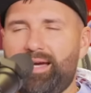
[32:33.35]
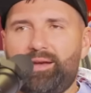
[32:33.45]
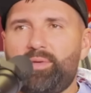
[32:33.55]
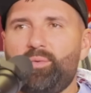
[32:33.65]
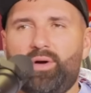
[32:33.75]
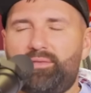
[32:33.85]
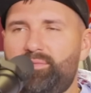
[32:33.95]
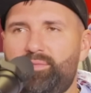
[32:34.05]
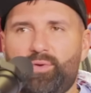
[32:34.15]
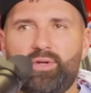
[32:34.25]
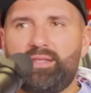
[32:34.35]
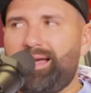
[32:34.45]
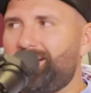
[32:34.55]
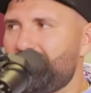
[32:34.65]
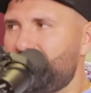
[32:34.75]
got to be what,
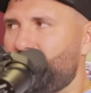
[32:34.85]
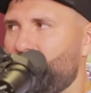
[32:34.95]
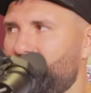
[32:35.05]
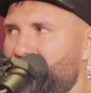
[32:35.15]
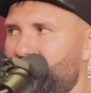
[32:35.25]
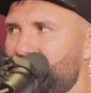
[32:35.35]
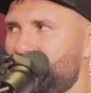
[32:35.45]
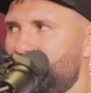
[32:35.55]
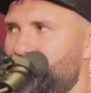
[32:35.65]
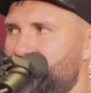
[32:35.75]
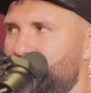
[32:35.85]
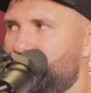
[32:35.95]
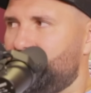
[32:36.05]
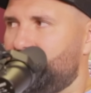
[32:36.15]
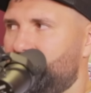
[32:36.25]
30,000, 40,000?
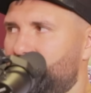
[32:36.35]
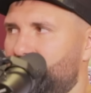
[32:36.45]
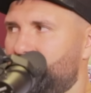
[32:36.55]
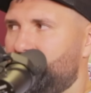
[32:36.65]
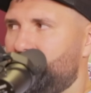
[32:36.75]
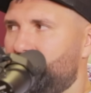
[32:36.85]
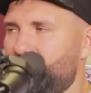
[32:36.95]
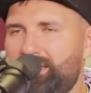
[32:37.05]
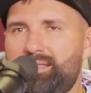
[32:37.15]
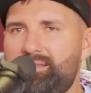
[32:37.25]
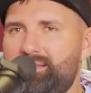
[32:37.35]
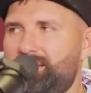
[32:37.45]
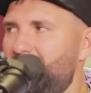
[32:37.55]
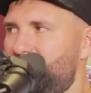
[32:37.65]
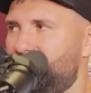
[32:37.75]
for decent
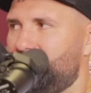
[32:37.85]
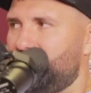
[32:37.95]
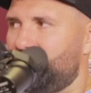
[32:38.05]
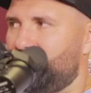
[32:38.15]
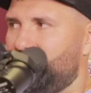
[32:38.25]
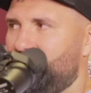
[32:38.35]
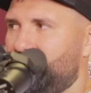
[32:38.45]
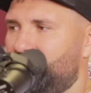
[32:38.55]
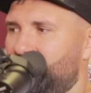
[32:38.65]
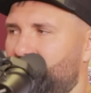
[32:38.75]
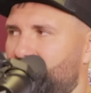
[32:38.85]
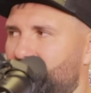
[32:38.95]
seats. For what? Two